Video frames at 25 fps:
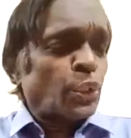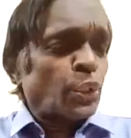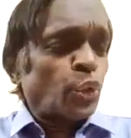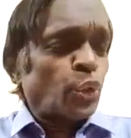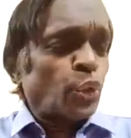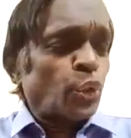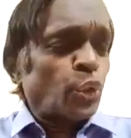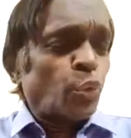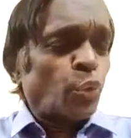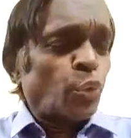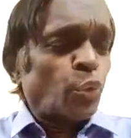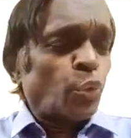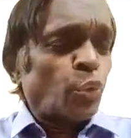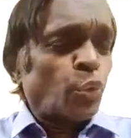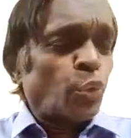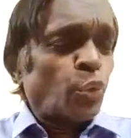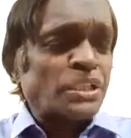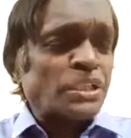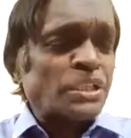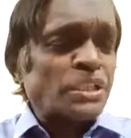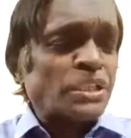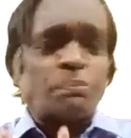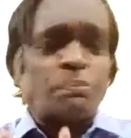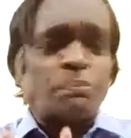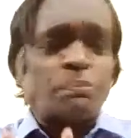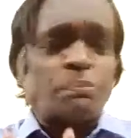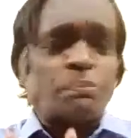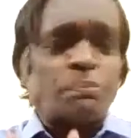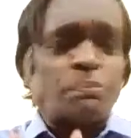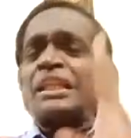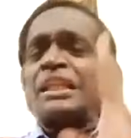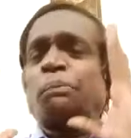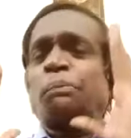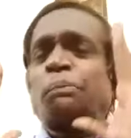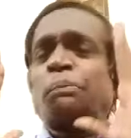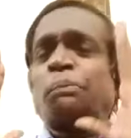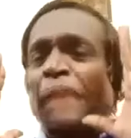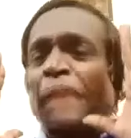you must be
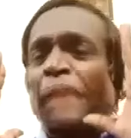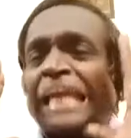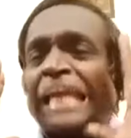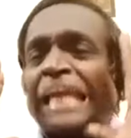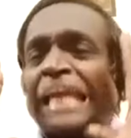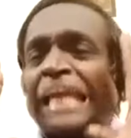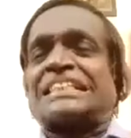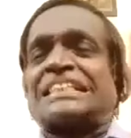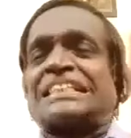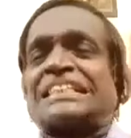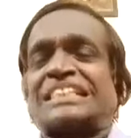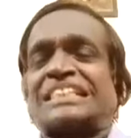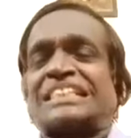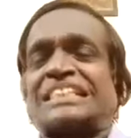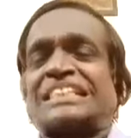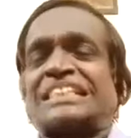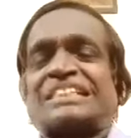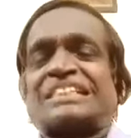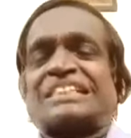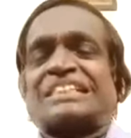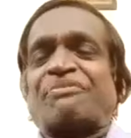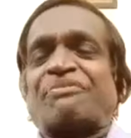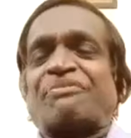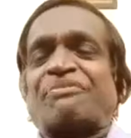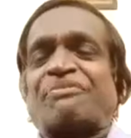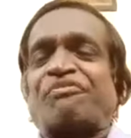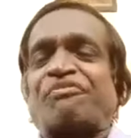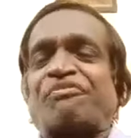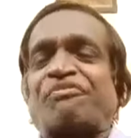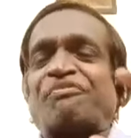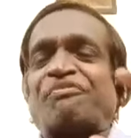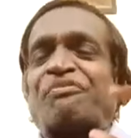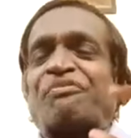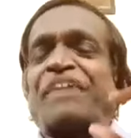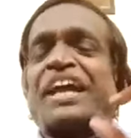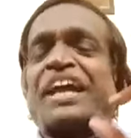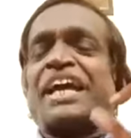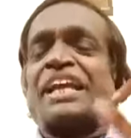in the place
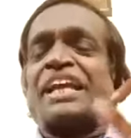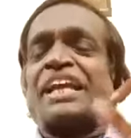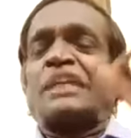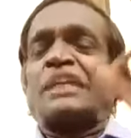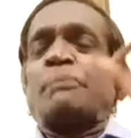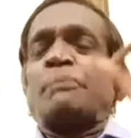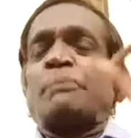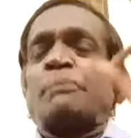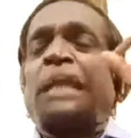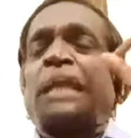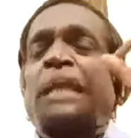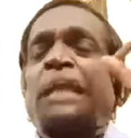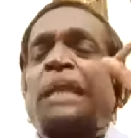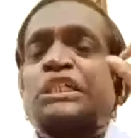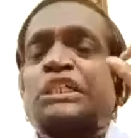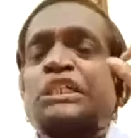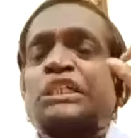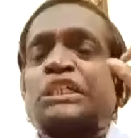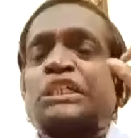where it matters